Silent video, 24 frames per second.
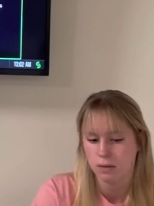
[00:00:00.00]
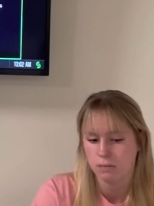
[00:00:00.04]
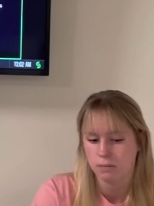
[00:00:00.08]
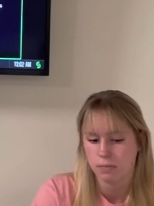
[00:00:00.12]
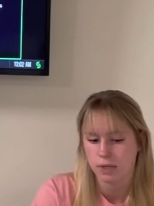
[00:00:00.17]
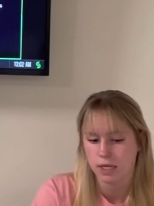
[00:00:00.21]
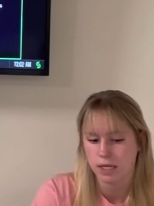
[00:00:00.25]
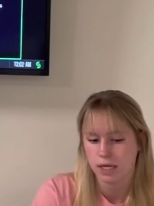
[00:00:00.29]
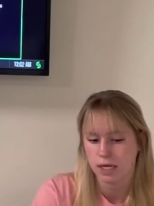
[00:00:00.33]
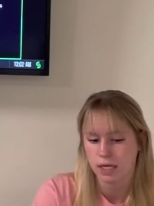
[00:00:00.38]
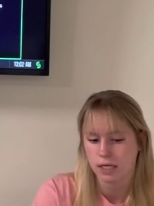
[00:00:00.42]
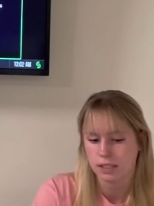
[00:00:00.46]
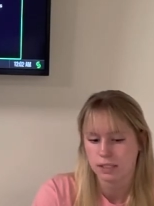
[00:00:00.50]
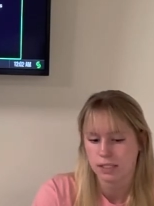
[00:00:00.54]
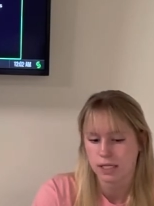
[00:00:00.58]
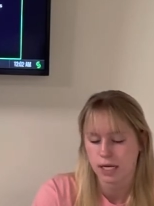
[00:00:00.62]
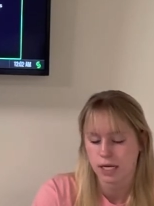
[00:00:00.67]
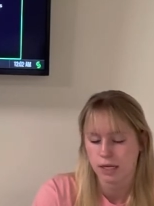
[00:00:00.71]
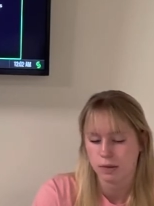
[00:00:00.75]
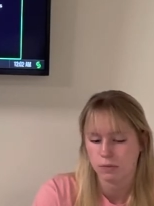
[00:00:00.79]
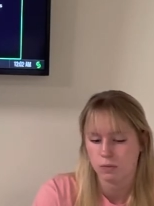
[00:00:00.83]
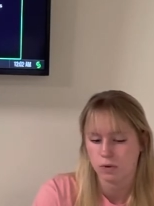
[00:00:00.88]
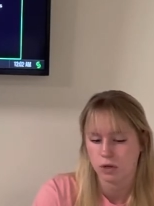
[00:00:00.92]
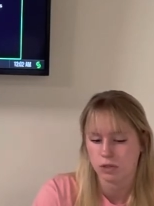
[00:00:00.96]
Being on
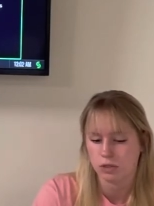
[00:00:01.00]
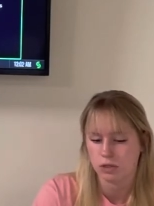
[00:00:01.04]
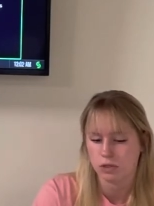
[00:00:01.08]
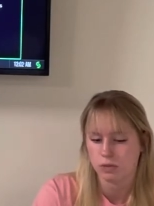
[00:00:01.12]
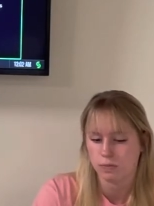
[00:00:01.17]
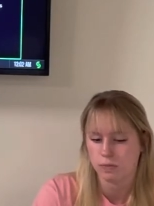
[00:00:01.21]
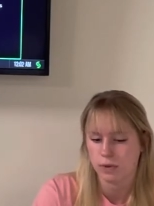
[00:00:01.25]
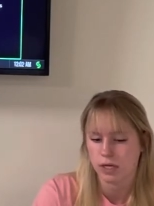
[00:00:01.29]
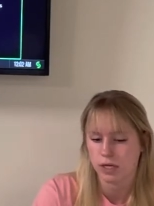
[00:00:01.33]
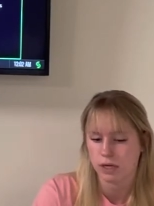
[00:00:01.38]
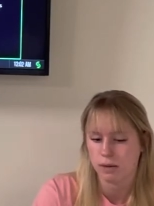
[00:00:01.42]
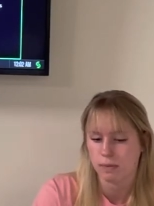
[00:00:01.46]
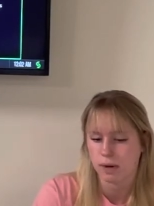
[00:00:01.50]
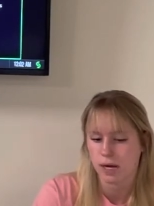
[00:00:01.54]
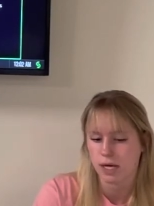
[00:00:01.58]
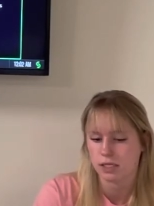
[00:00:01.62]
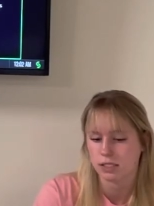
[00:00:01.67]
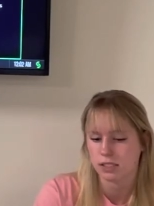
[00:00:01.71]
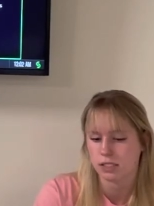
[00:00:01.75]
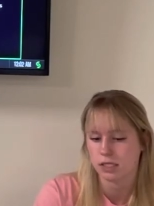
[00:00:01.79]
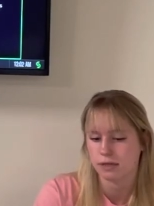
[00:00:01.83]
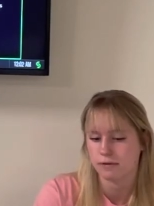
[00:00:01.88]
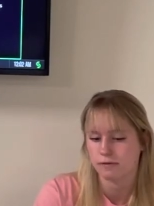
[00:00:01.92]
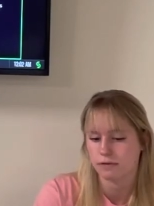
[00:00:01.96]
time will also make a
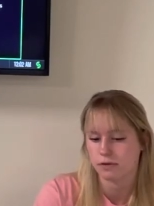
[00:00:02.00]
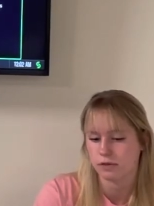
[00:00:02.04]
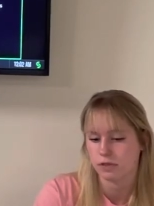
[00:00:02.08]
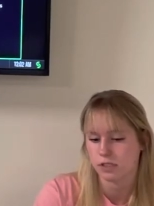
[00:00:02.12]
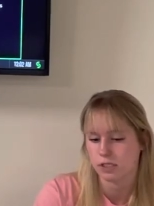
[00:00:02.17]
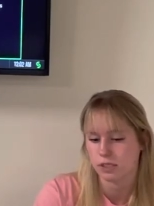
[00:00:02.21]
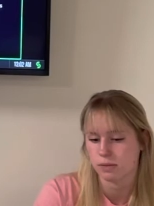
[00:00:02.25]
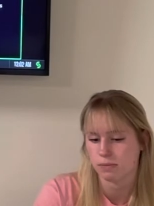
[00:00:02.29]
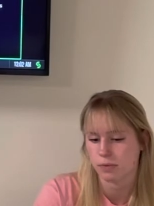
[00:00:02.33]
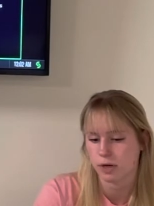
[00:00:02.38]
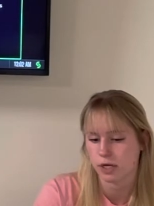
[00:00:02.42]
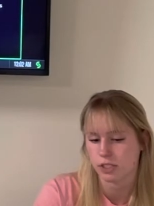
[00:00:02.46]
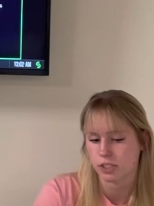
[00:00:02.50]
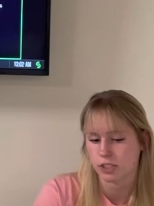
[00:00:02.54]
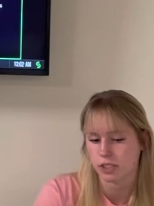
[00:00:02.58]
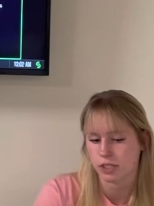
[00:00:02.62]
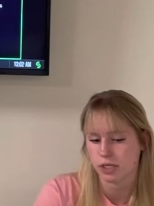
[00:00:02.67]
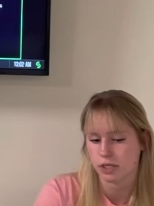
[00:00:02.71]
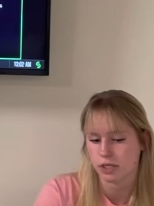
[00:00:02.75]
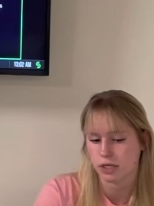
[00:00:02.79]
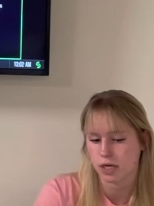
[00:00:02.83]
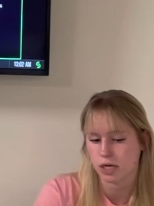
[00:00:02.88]
positive first impression.